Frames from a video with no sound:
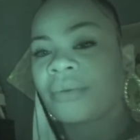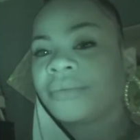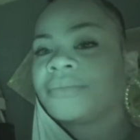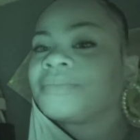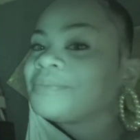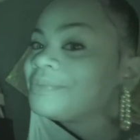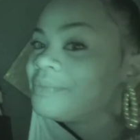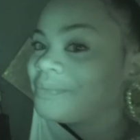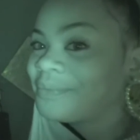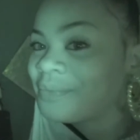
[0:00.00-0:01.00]
You know what I'm
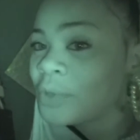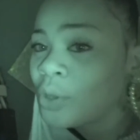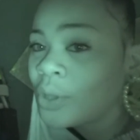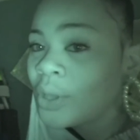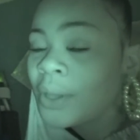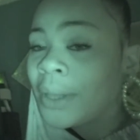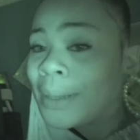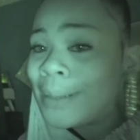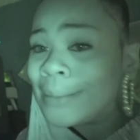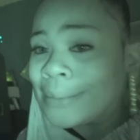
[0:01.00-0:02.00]
saying? The cleansing
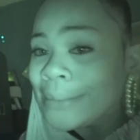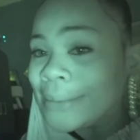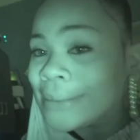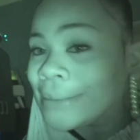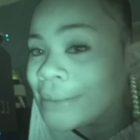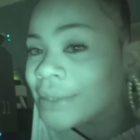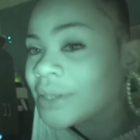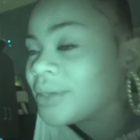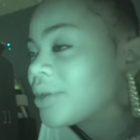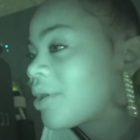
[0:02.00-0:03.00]
on the
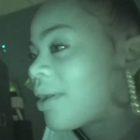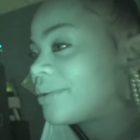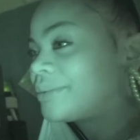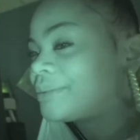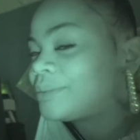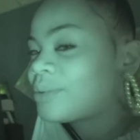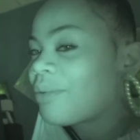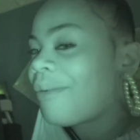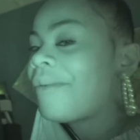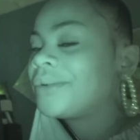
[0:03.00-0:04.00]
inside. You know what I'm
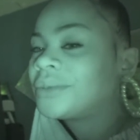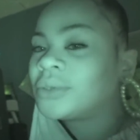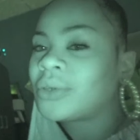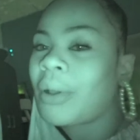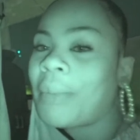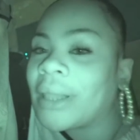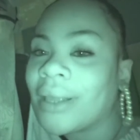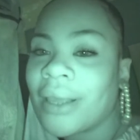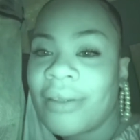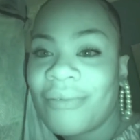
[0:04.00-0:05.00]
saying? I'm about to
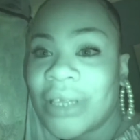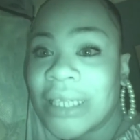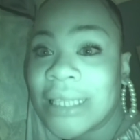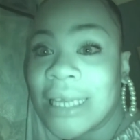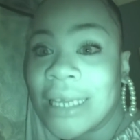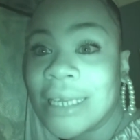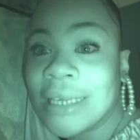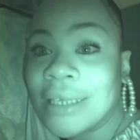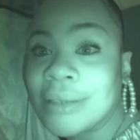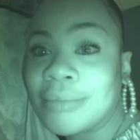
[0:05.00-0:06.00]
get a V-steam.
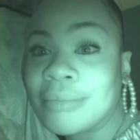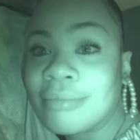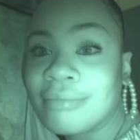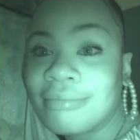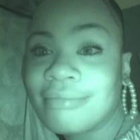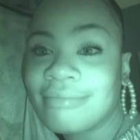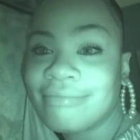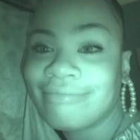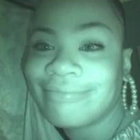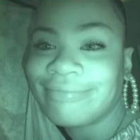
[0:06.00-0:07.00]
A
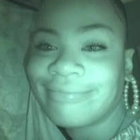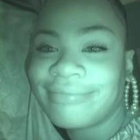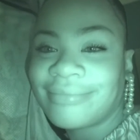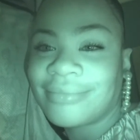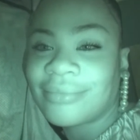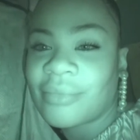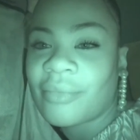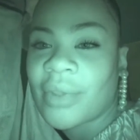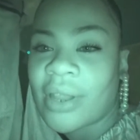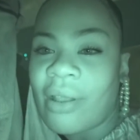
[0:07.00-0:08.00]
V-steam,
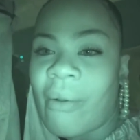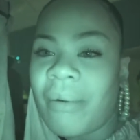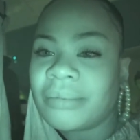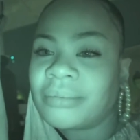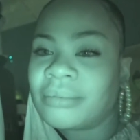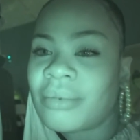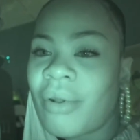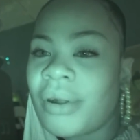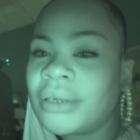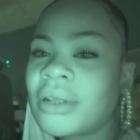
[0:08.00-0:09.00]
and she getting the, the, the,
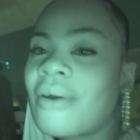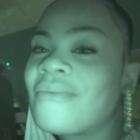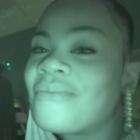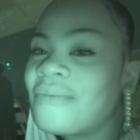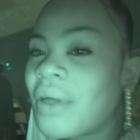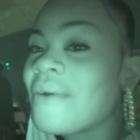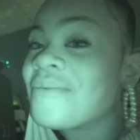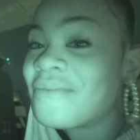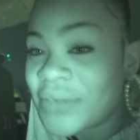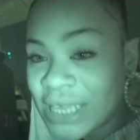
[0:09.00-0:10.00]
foot detox
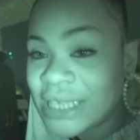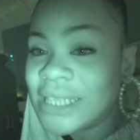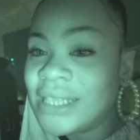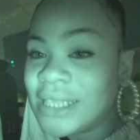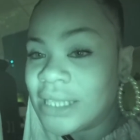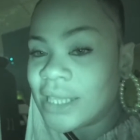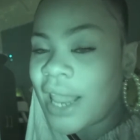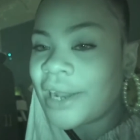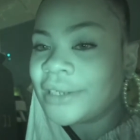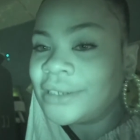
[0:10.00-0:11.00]
that cleans the whole
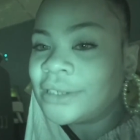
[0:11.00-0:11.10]
body.